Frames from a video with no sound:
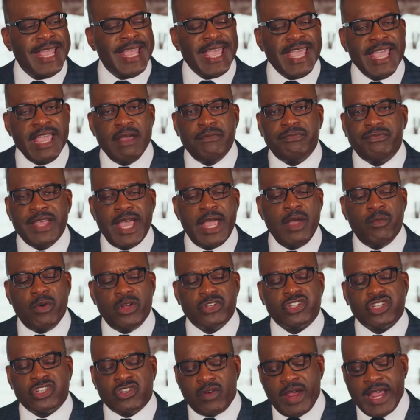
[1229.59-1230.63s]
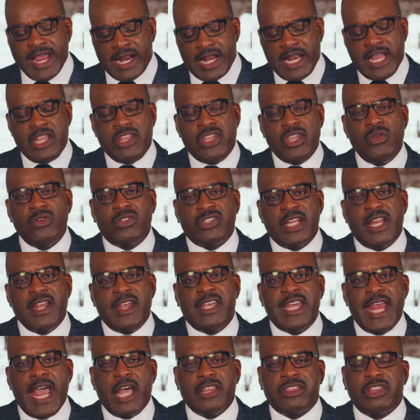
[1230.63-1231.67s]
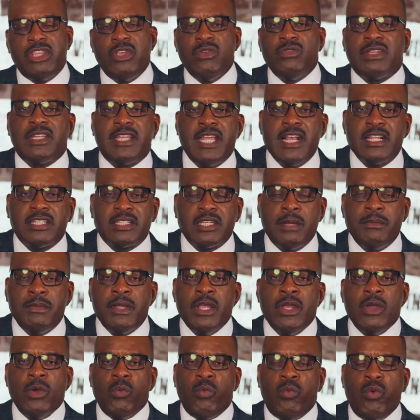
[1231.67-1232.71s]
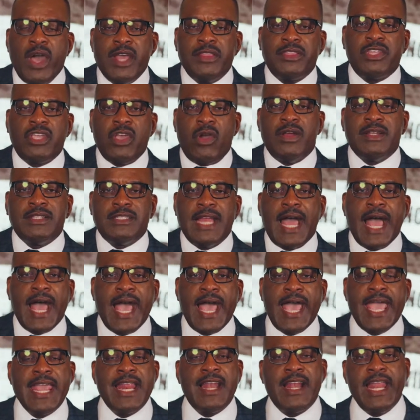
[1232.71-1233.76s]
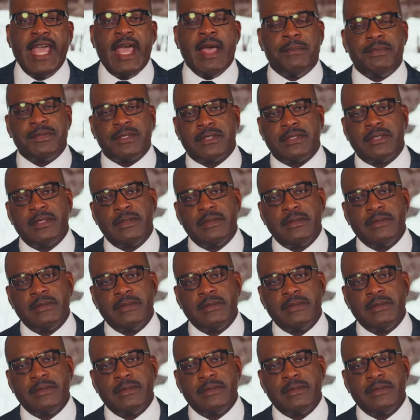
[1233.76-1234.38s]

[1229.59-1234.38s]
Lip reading: If they were strangling you to death, you'd kiss them with your dying lips.